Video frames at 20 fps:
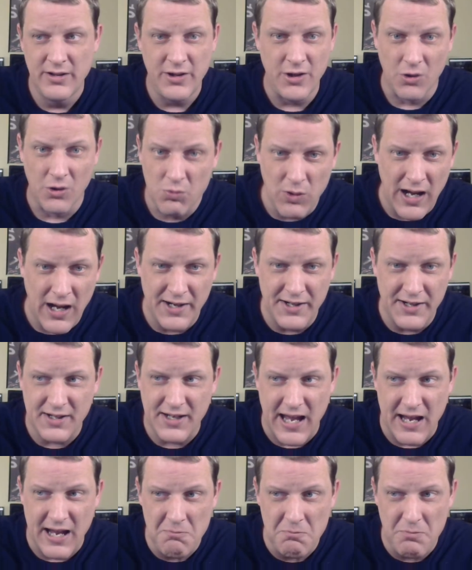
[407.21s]
You know, Ronda
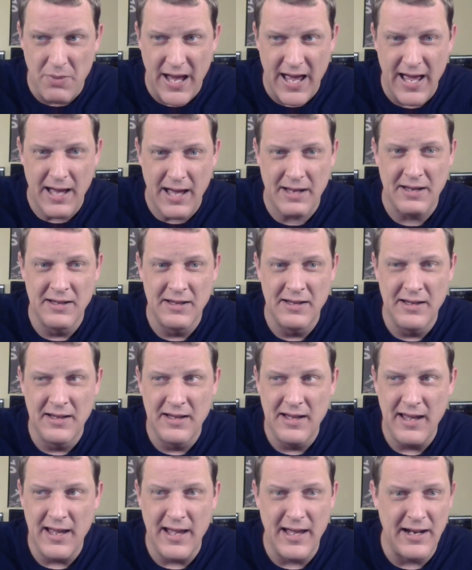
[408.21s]
came back,
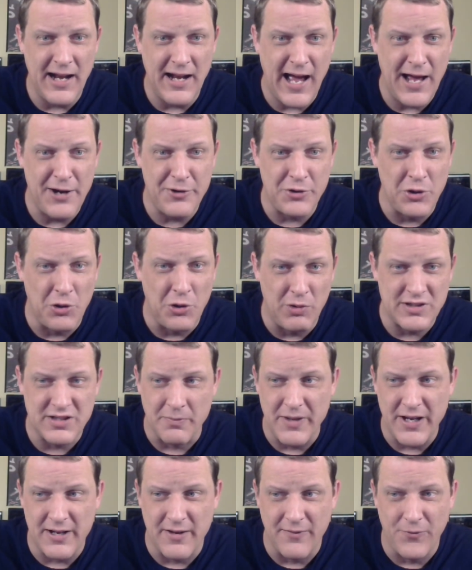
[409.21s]
and I don't know what
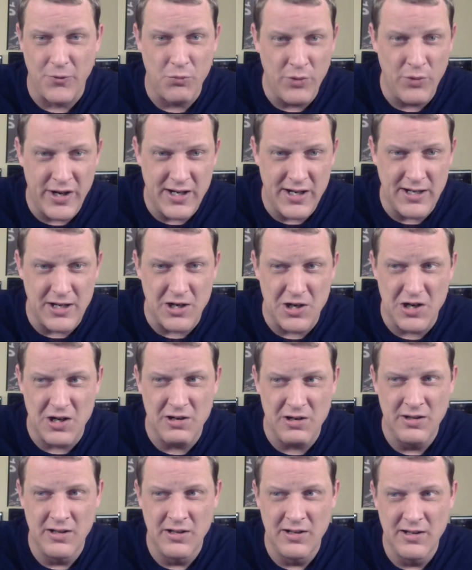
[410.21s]
to make of her ring
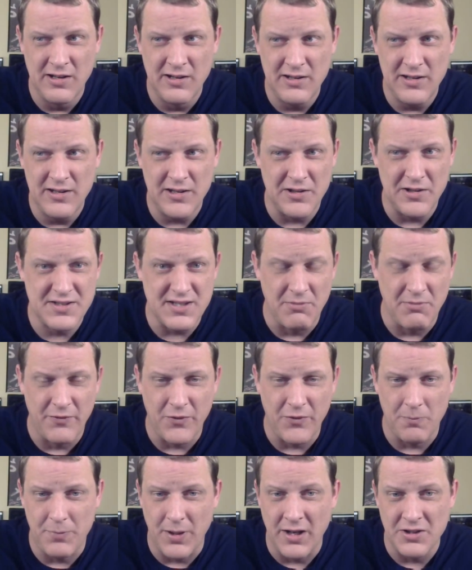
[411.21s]
gear. You know, some of
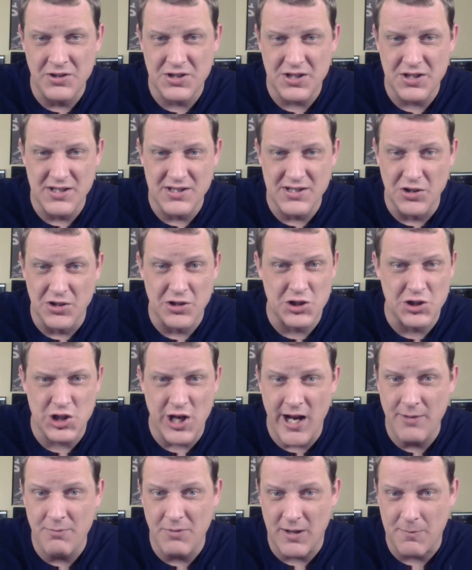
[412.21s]
her punches look
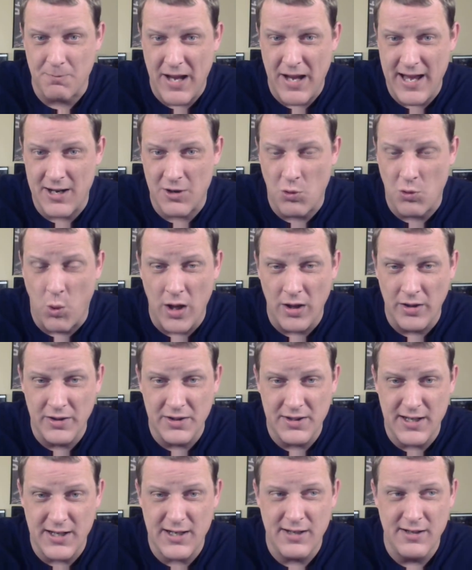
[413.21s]
Shane McMahon
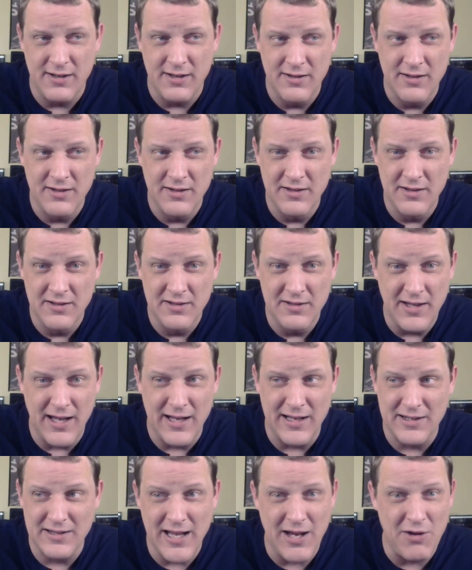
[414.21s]
quality.
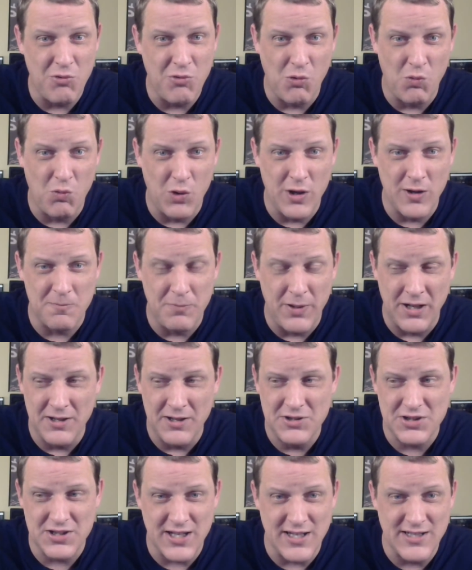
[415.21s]
Like, they were work
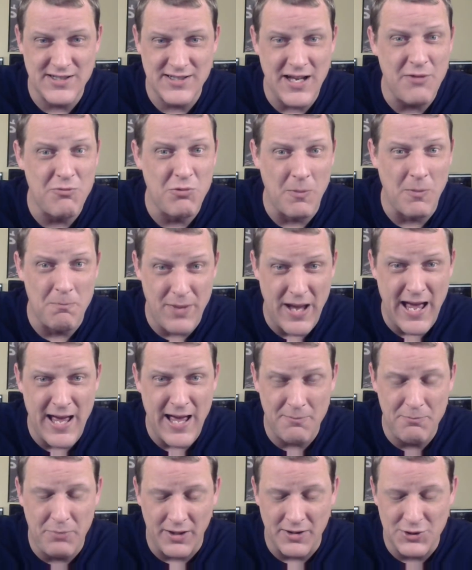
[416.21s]
punched, as they were
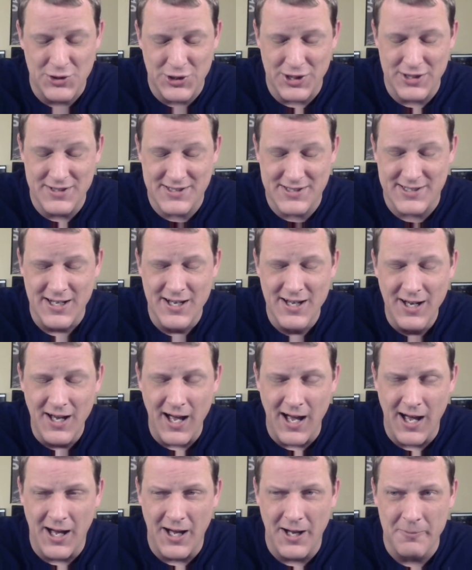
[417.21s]
bad punches.
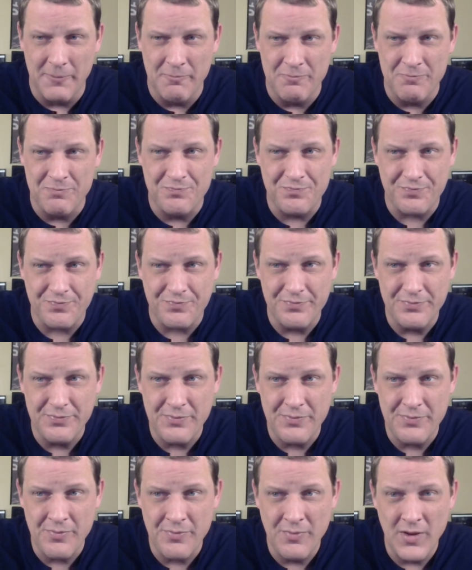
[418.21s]
Um,
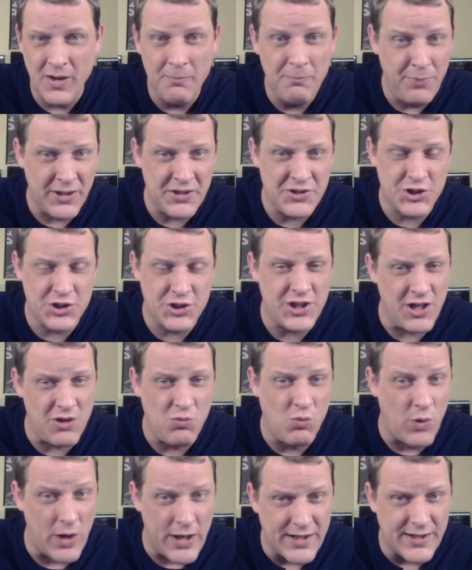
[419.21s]
but she
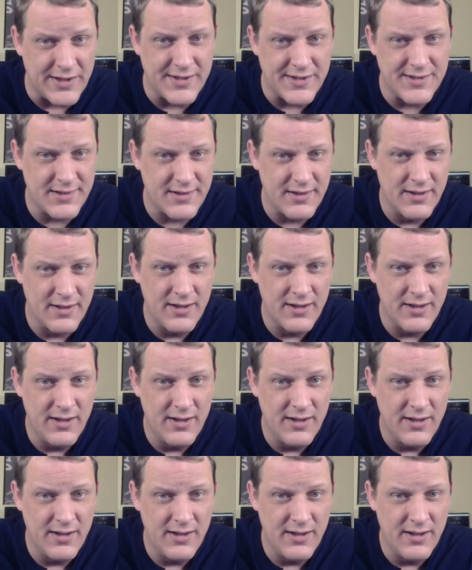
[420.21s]
wins.